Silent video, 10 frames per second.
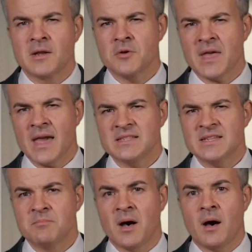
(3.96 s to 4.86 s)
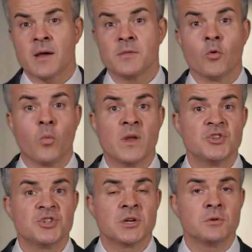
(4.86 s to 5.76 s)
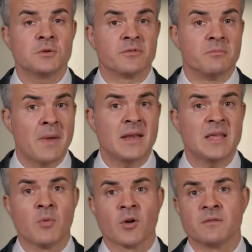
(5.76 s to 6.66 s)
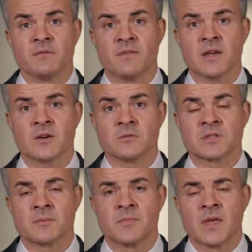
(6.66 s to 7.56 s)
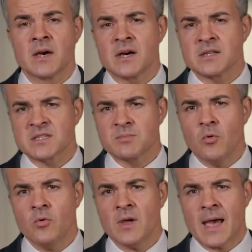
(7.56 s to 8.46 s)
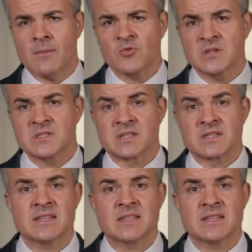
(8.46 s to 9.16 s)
Located behind the windshield of many modern vehicles are small cameras and